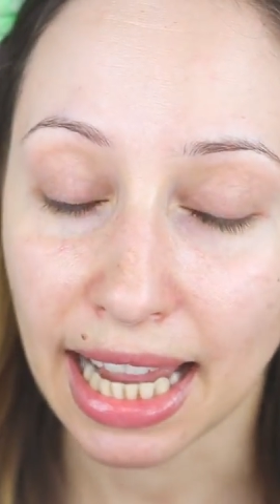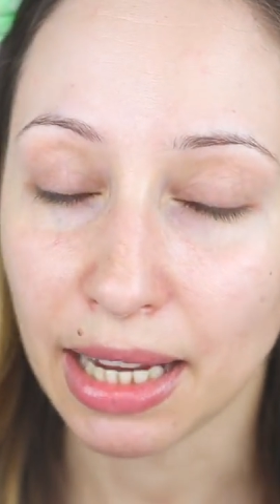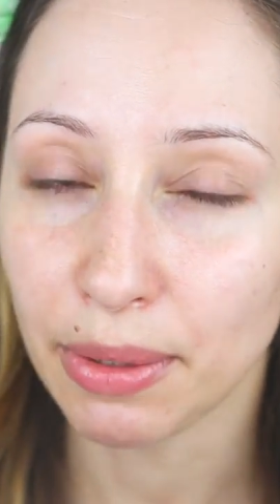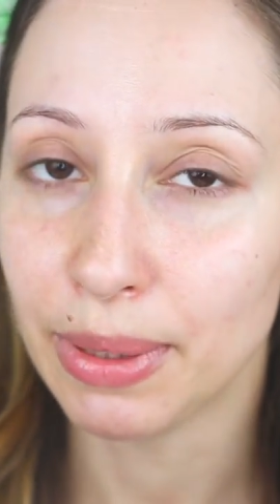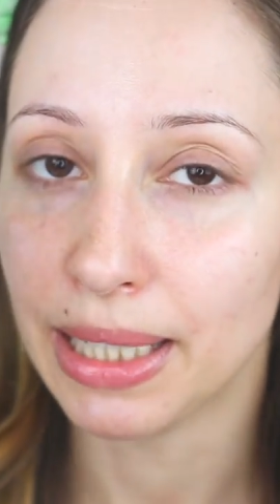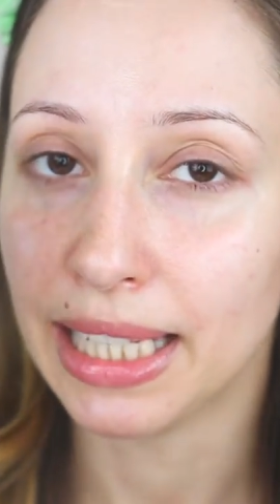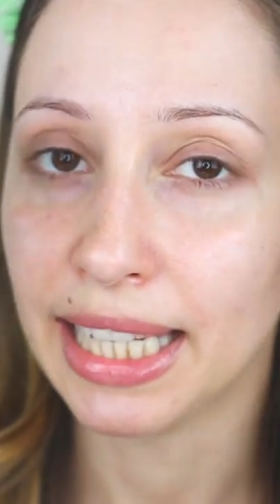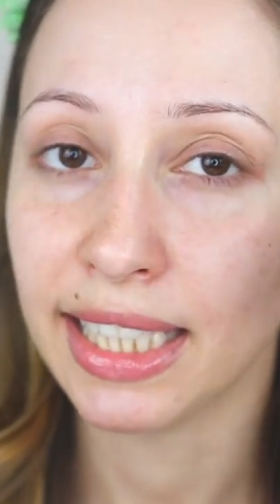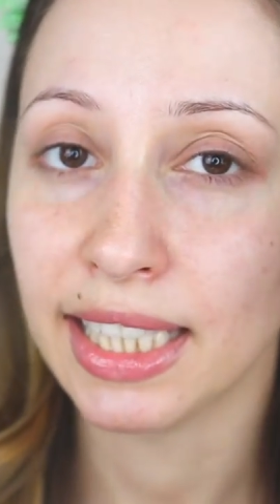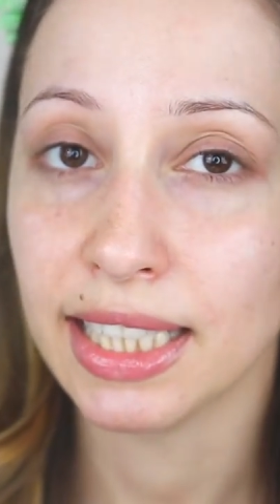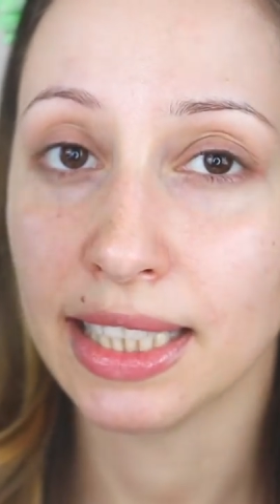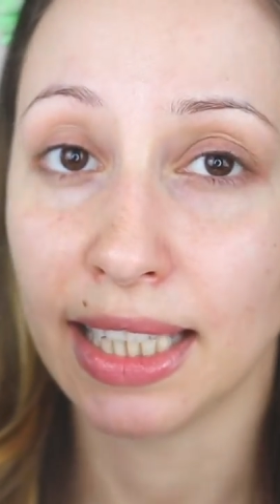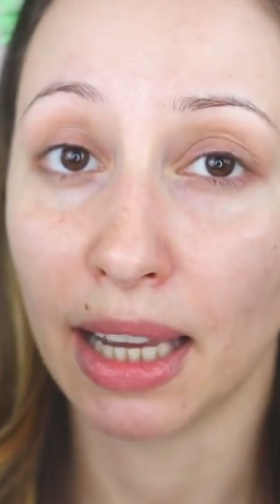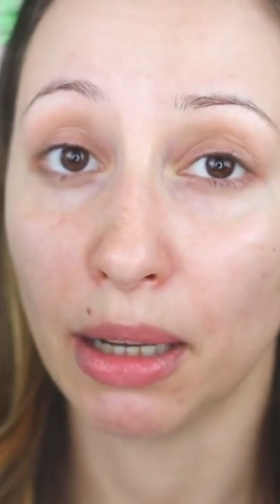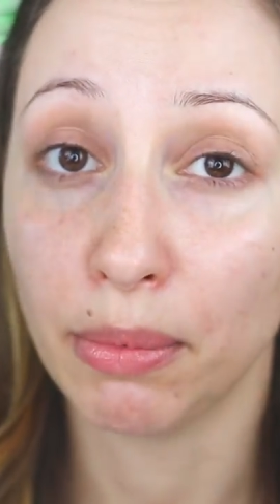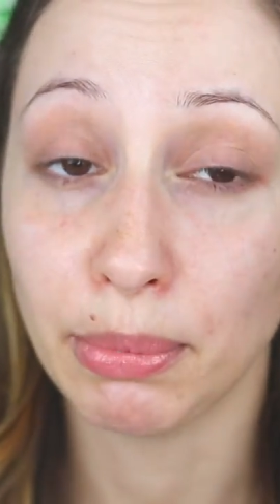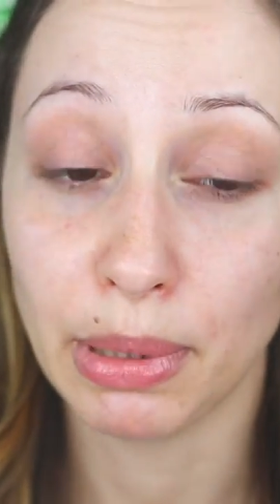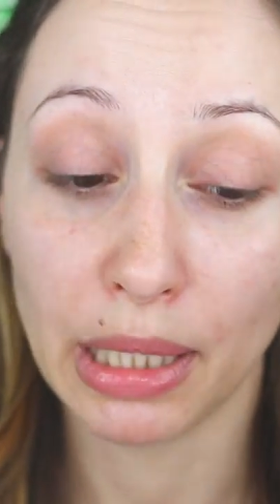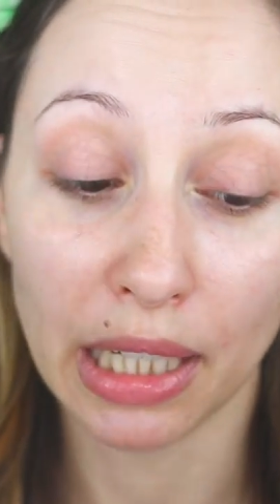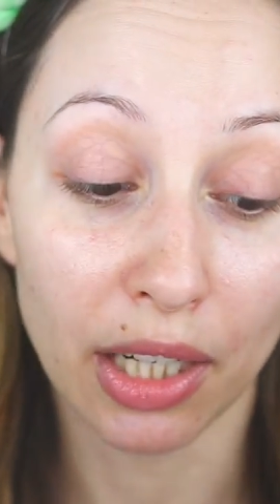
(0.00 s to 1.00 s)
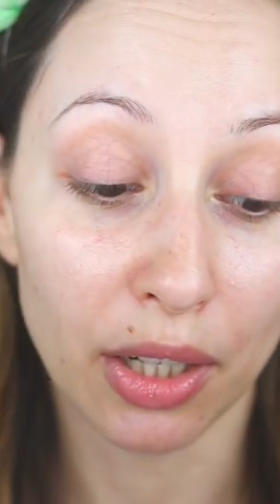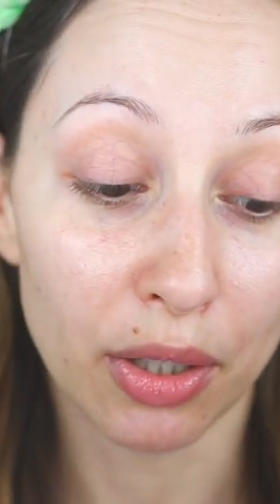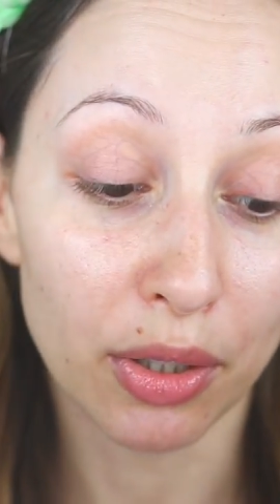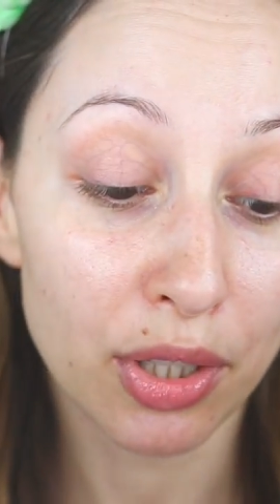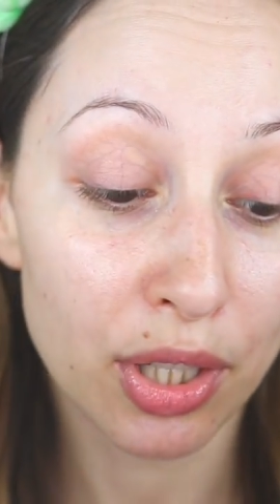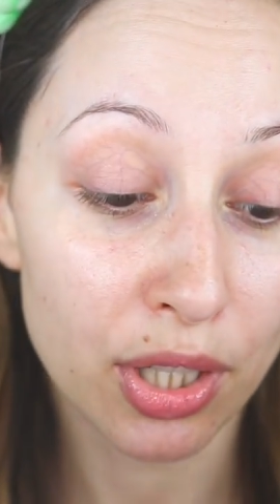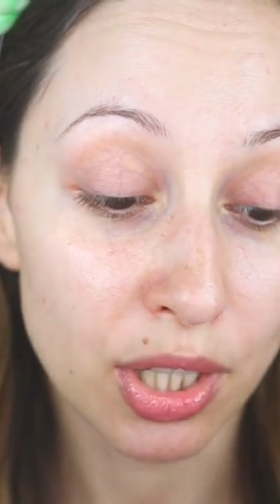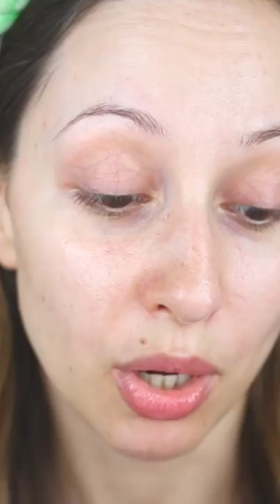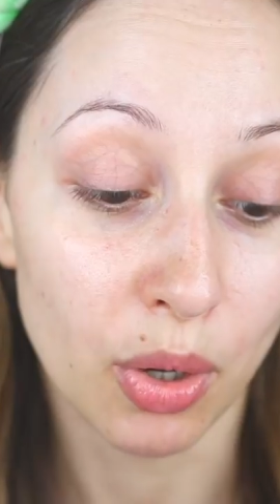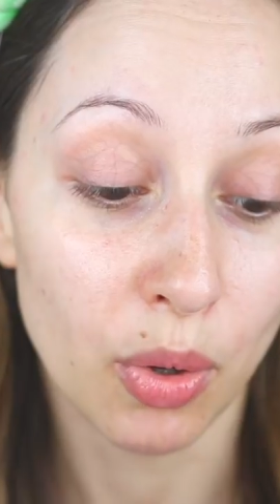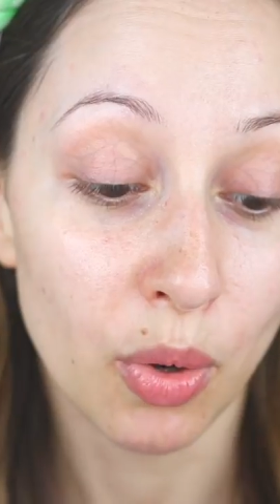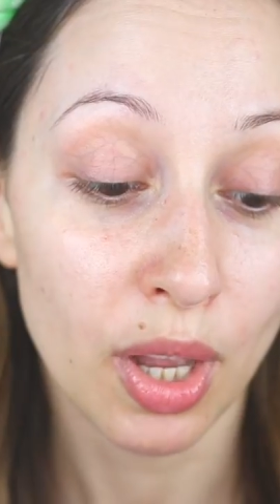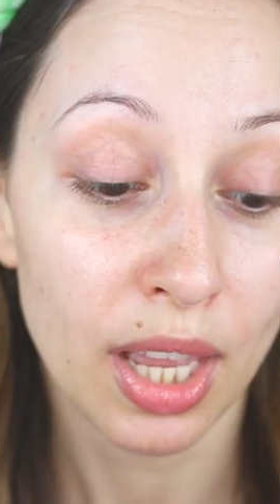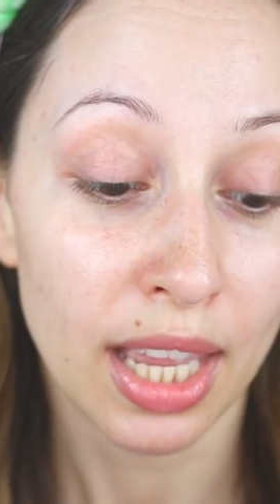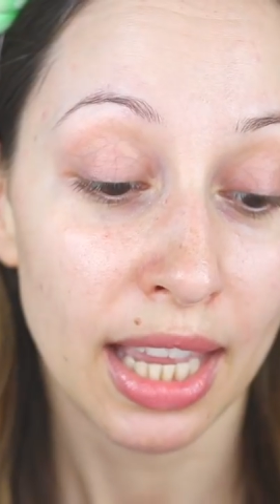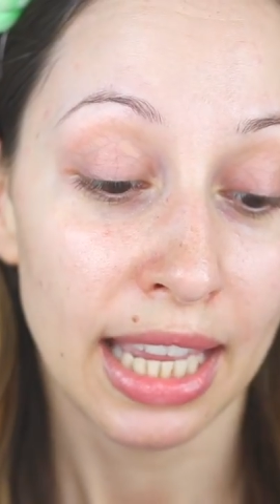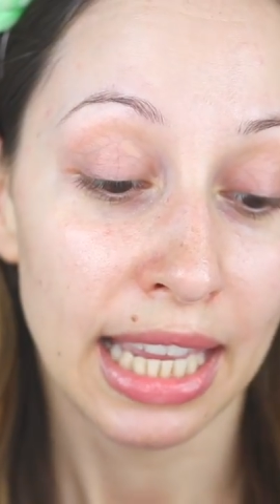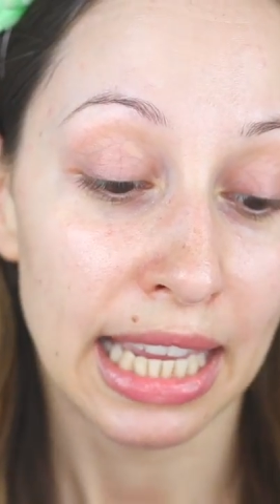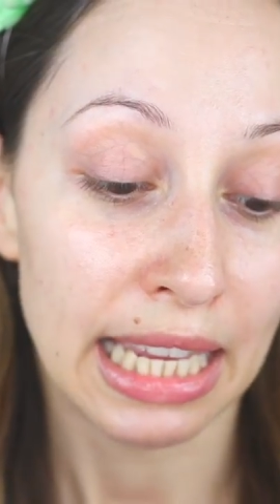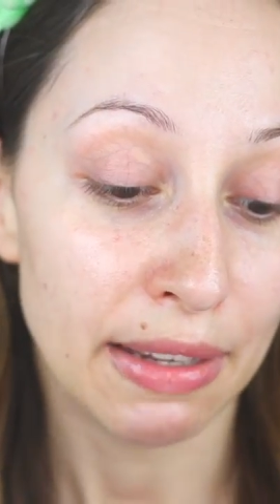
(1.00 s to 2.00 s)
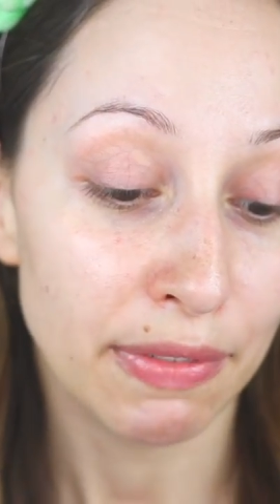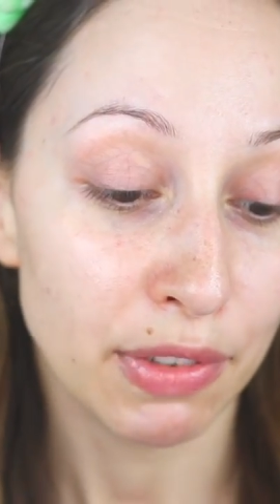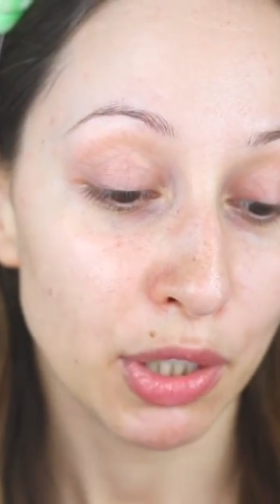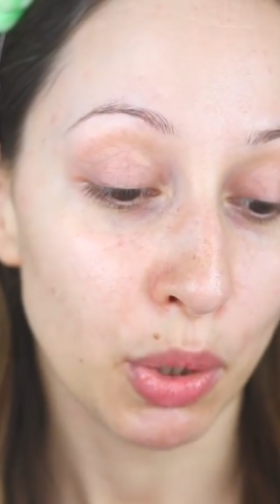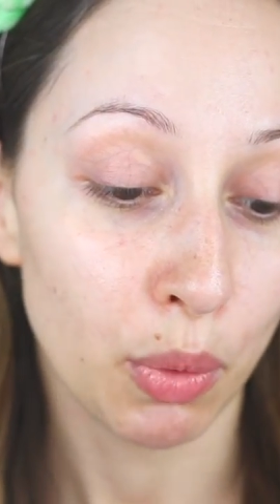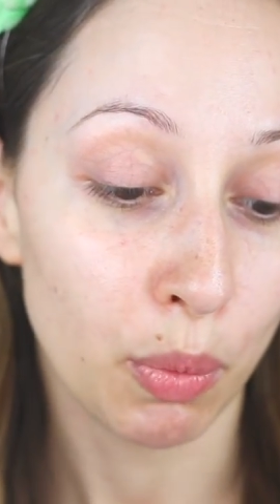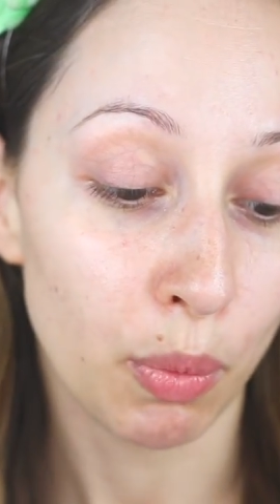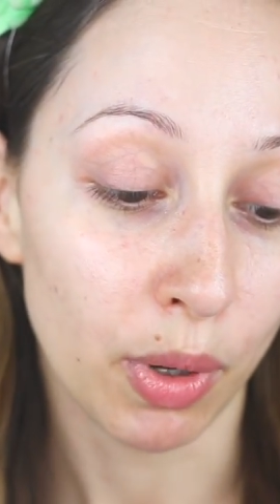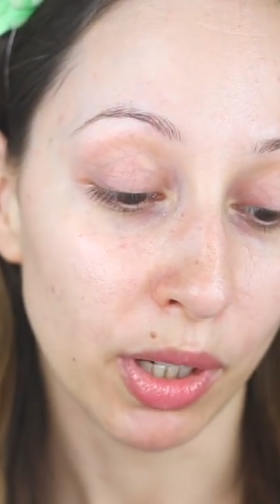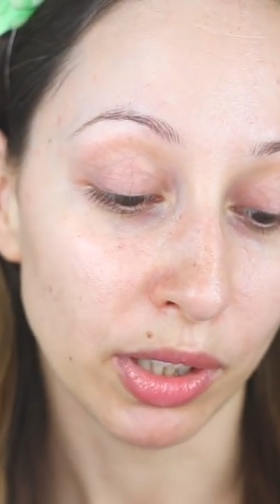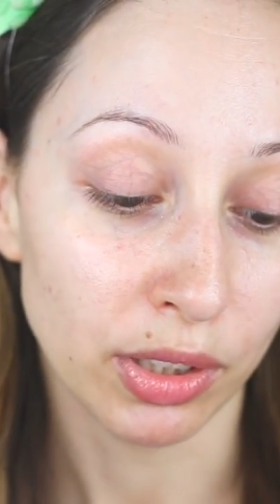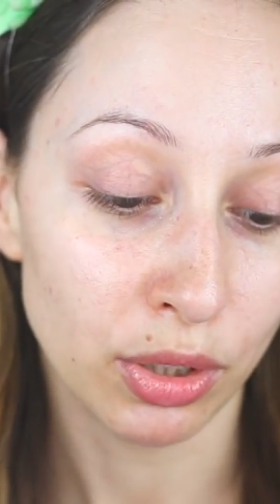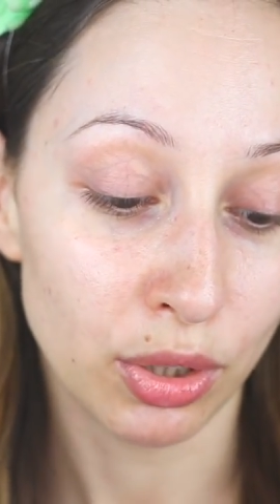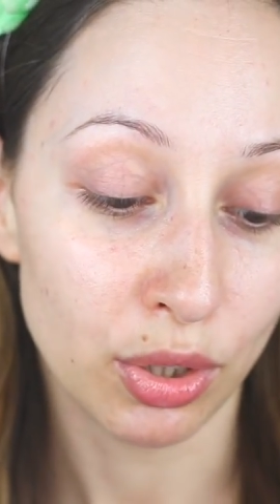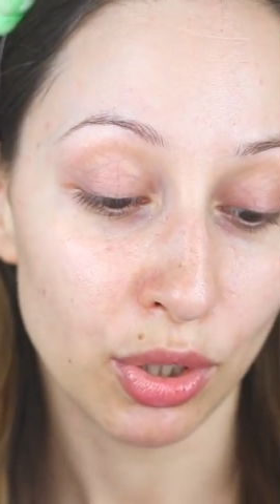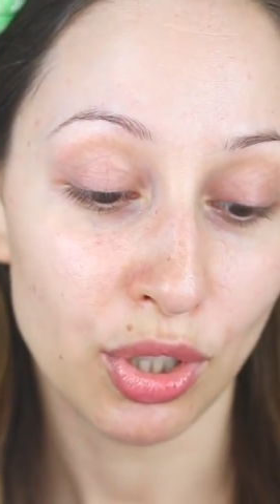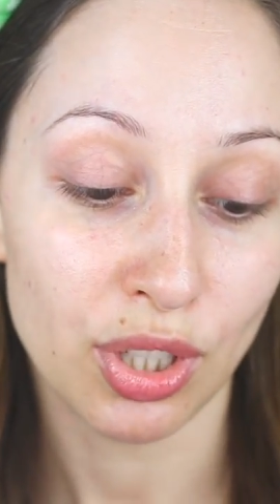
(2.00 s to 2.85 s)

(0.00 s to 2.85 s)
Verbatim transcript: I will link it down below, so if you want to